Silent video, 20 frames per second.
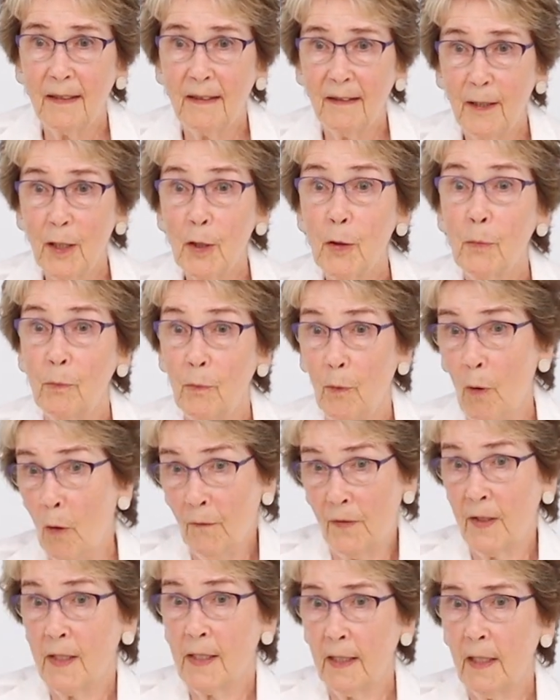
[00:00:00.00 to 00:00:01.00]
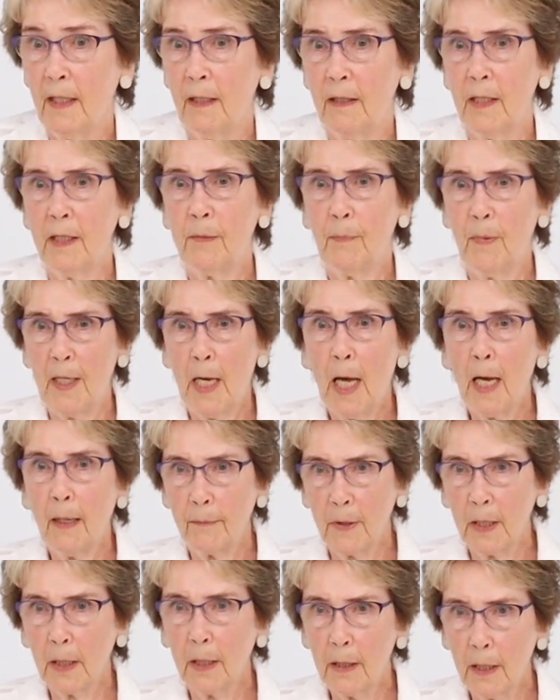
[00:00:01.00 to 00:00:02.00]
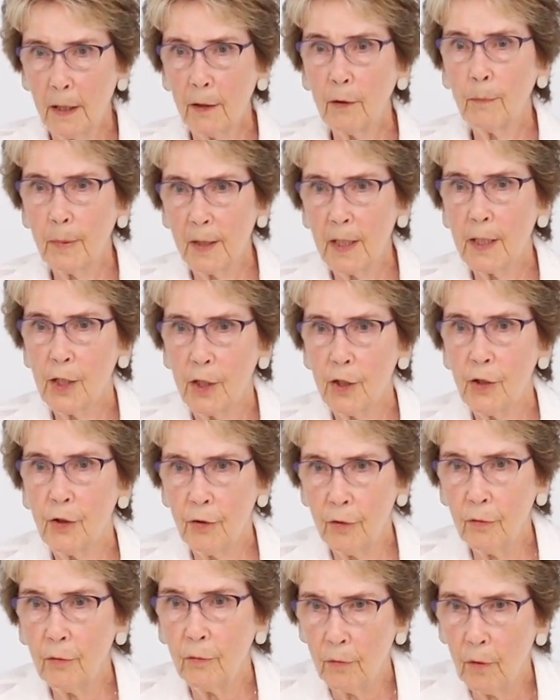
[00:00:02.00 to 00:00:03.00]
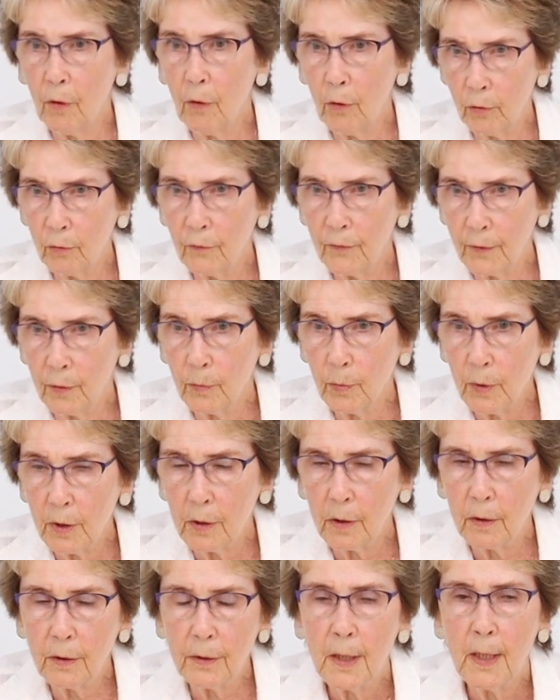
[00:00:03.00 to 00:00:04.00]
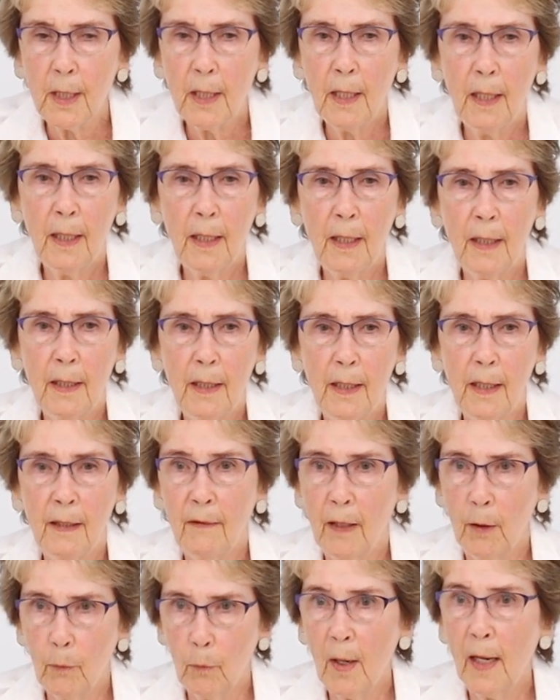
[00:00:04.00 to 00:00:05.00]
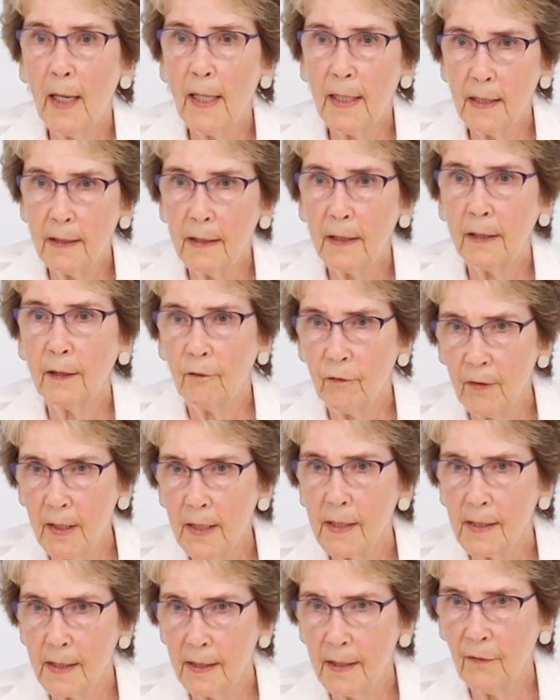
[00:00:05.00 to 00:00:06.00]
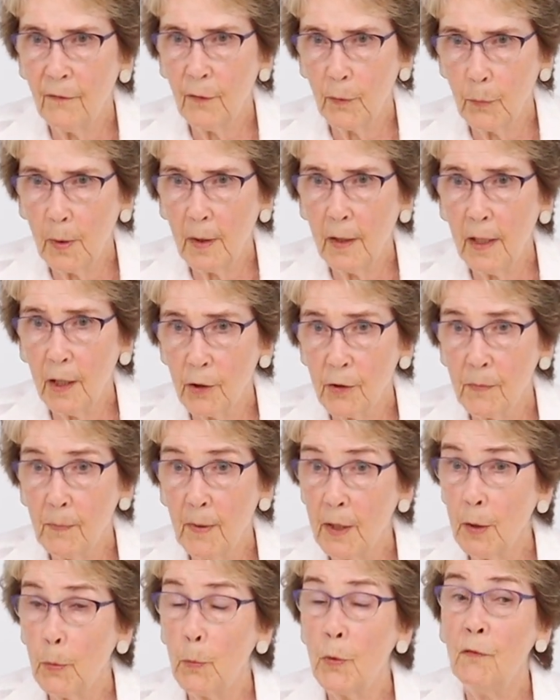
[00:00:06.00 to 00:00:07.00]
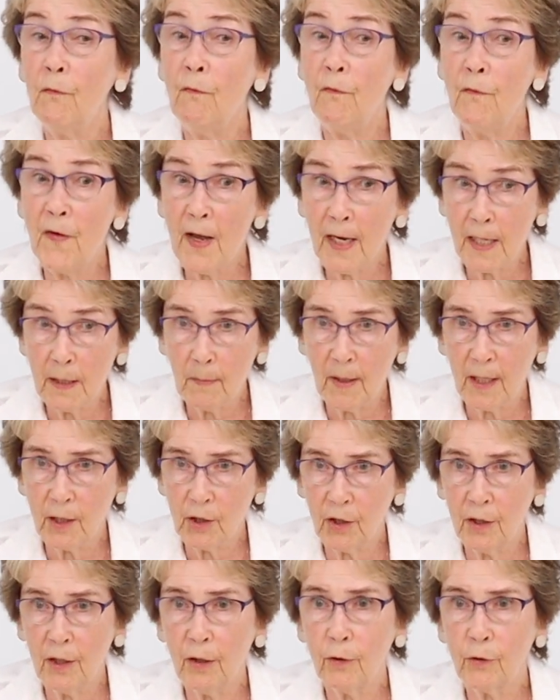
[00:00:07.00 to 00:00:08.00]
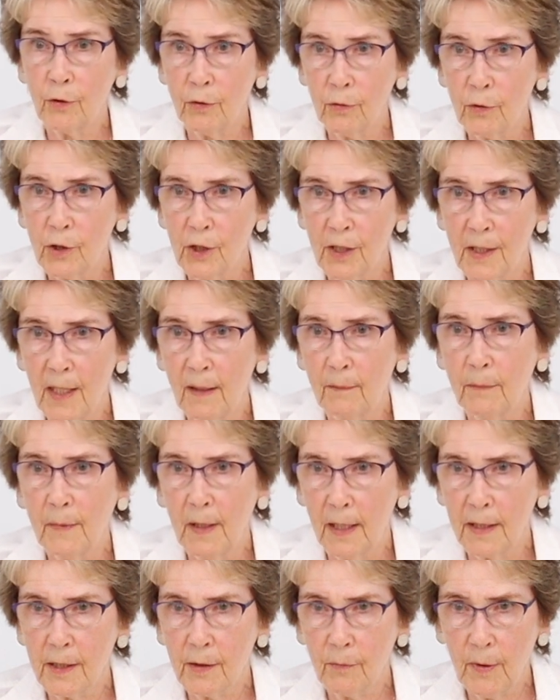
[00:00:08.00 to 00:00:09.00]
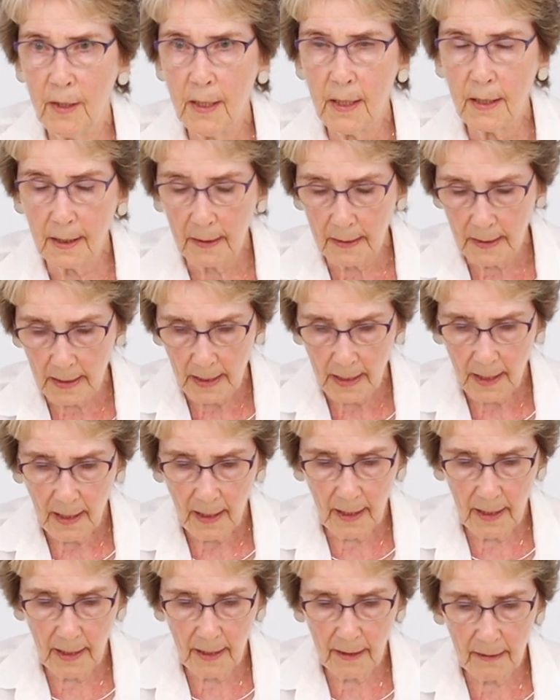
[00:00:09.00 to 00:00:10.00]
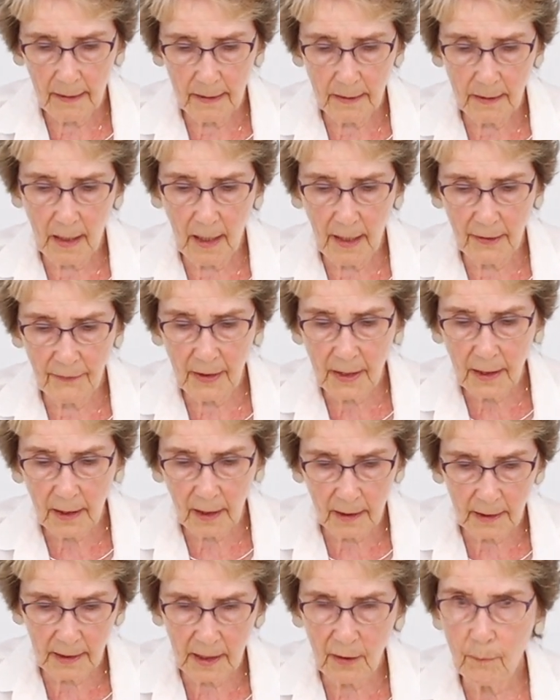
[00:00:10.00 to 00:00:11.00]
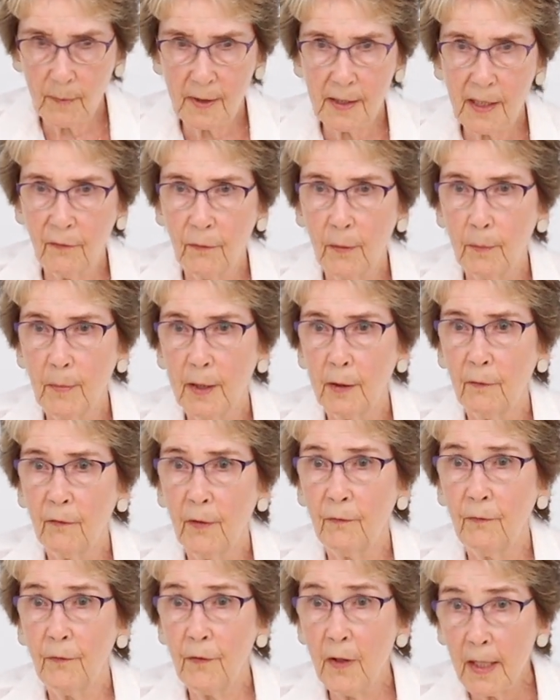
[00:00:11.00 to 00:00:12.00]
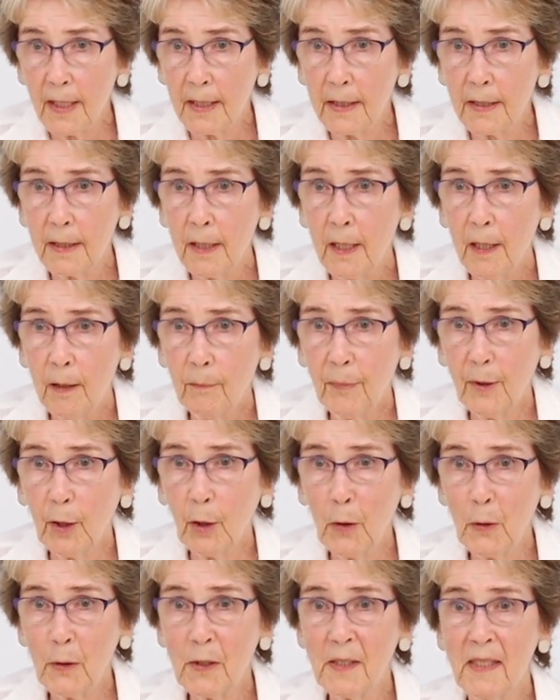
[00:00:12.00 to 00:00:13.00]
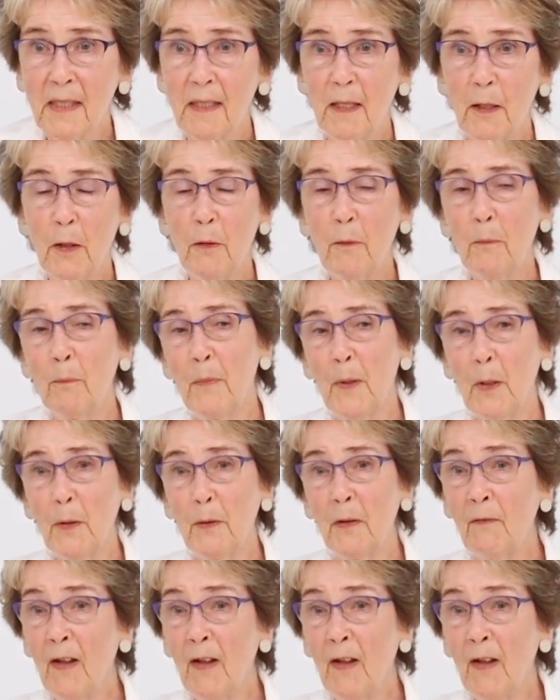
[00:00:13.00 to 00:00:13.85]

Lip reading: this, obviously, it's been happening in other places too, all over the world, in Hawaii and in Greece and everywhere else, but it was very much on our doorstep last week. And I think I gave myself a bit of a fright but the